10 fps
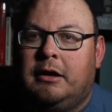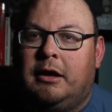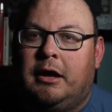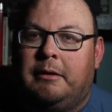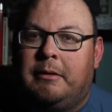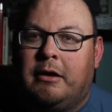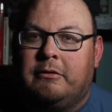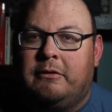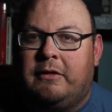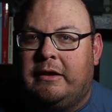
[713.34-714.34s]

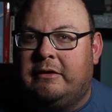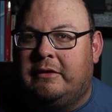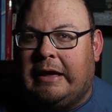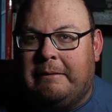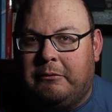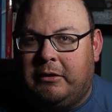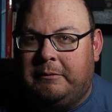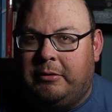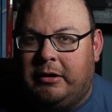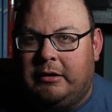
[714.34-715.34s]
Other than that birdie
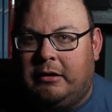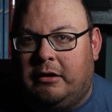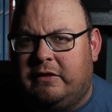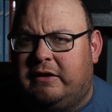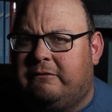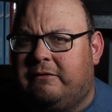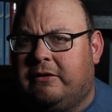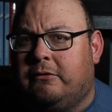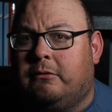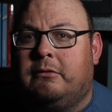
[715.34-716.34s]
putt on the
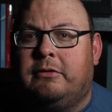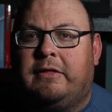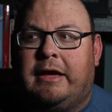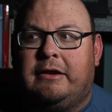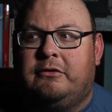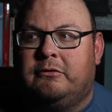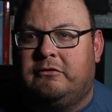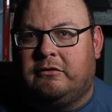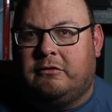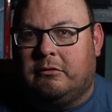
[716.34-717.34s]
5th hole that
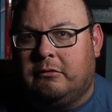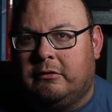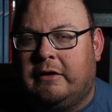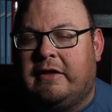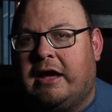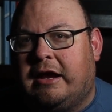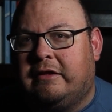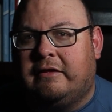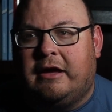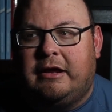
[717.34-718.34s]
just curled on the high
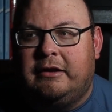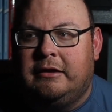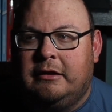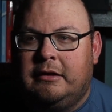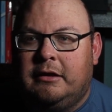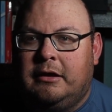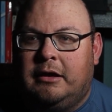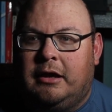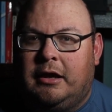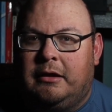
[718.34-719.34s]
side,
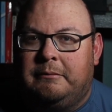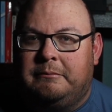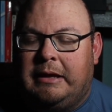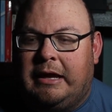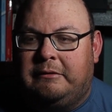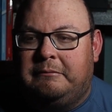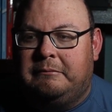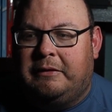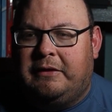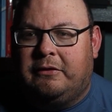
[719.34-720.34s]
had
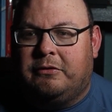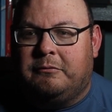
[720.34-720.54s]
I think